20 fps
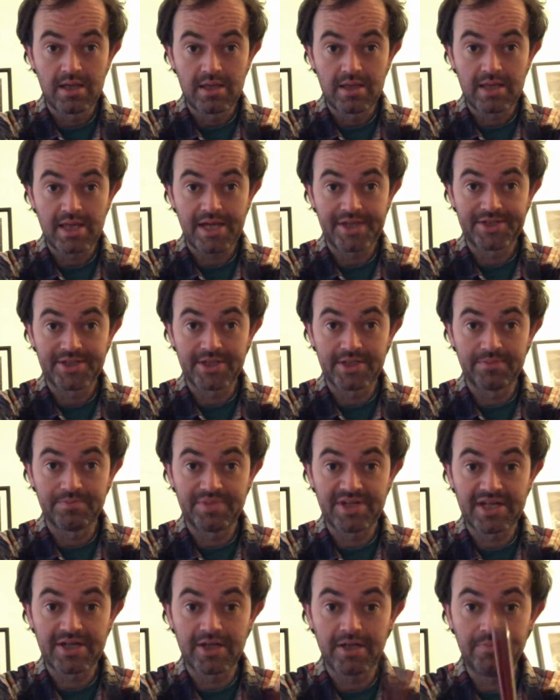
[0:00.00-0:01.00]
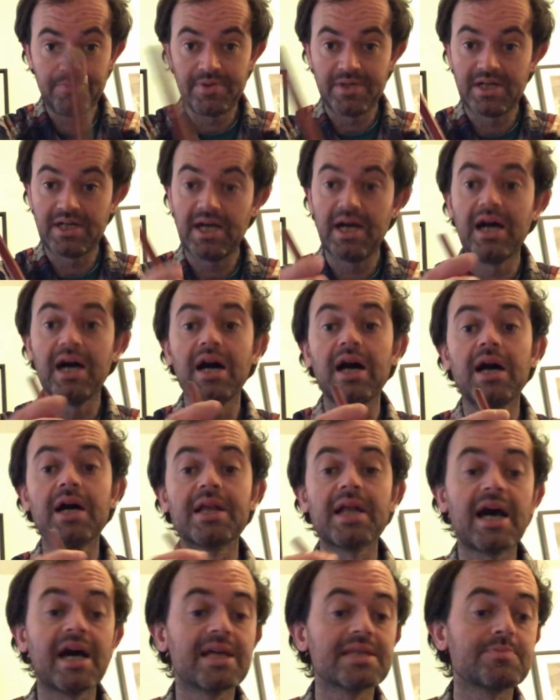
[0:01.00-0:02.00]
that you can pick up. It
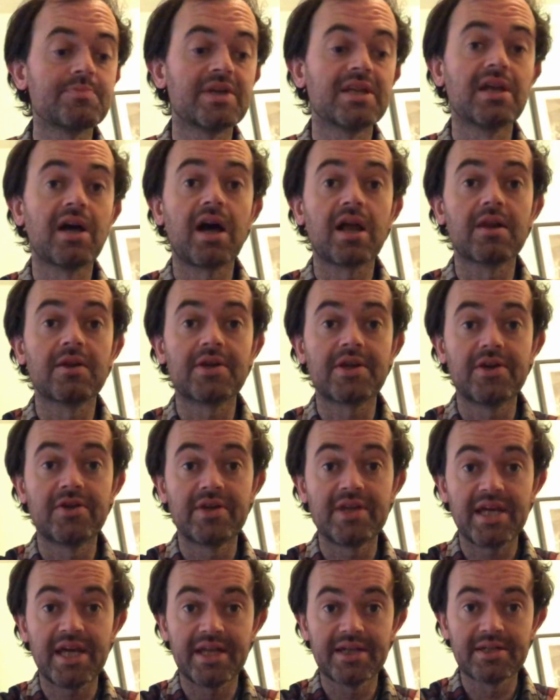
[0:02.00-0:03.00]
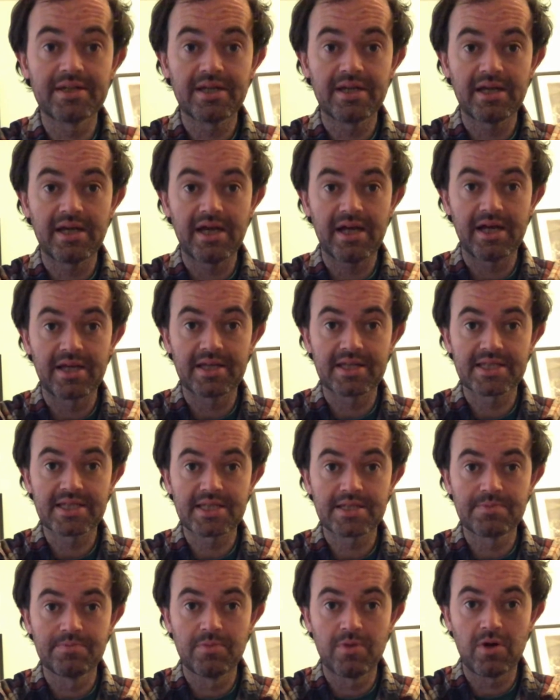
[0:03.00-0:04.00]
has been hollowed out at the end and a
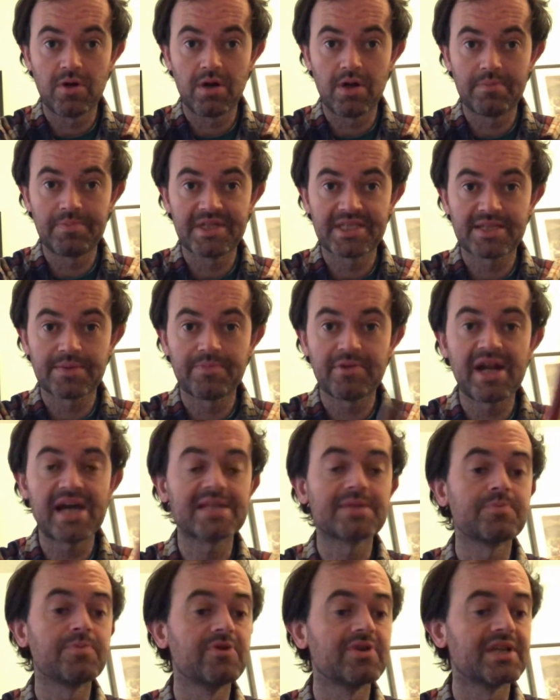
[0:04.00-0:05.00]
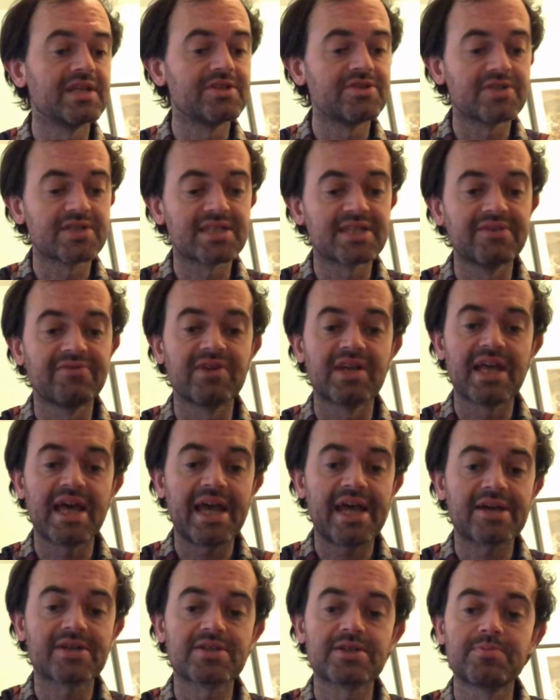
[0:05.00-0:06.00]
small piece of brass put in just to give it an
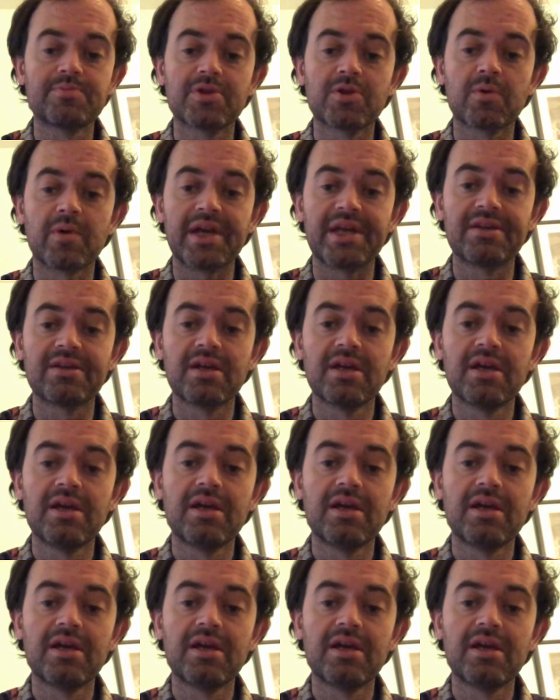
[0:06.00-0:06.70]
extra bit of weight